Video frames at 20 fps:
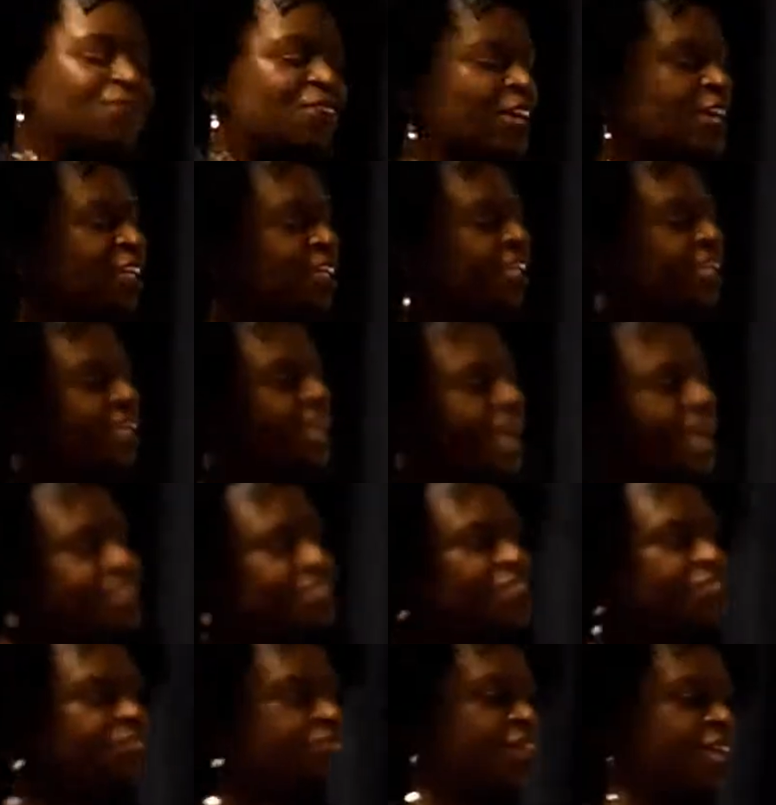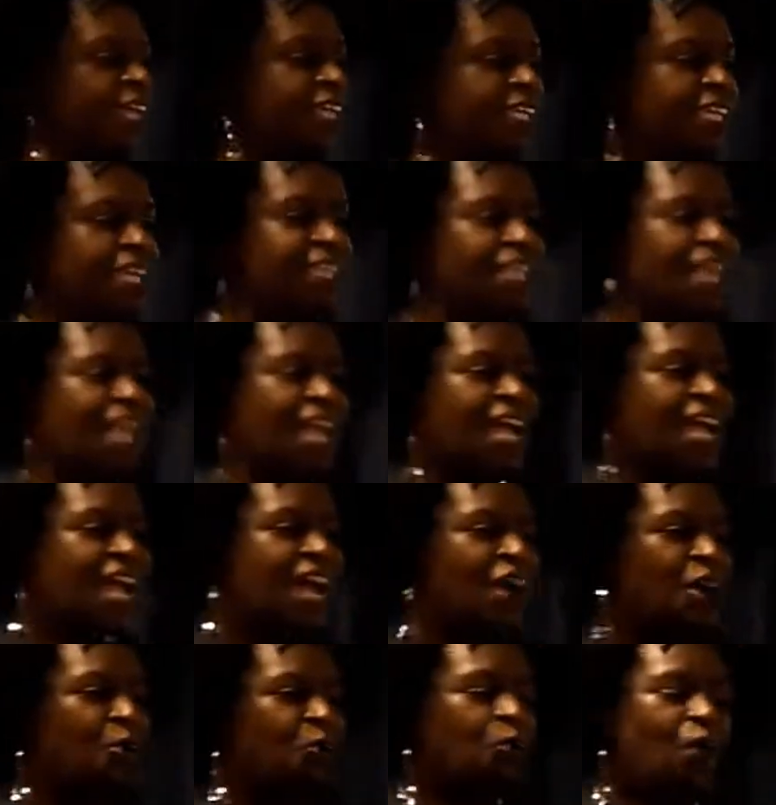really got to thinking,
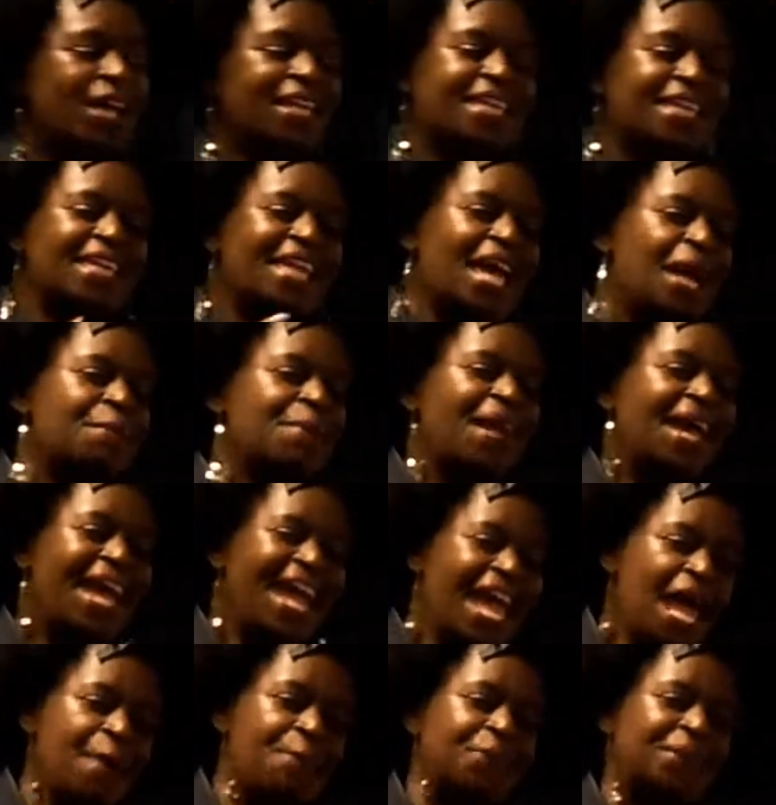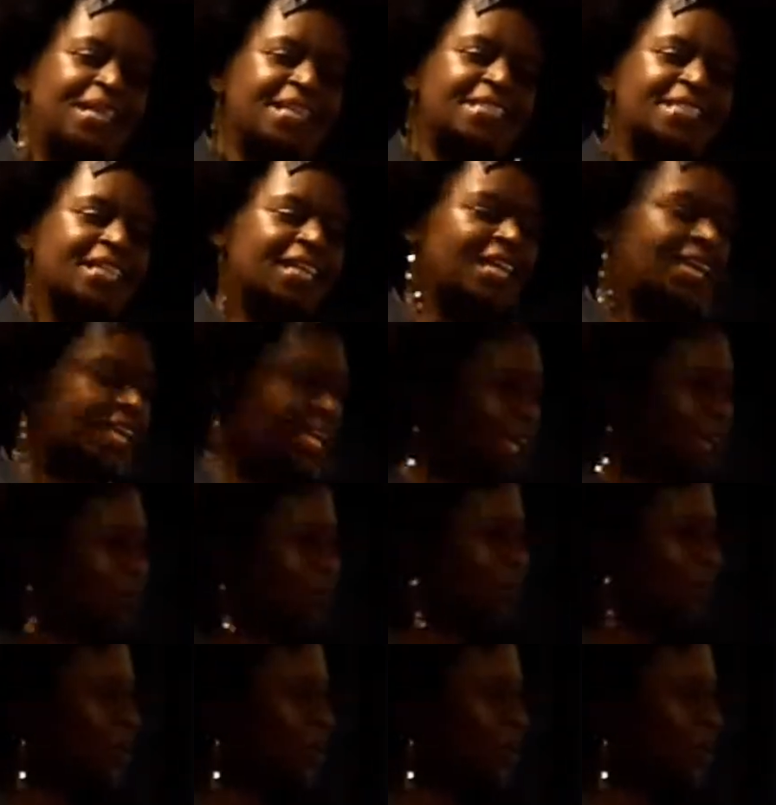what kept happening to him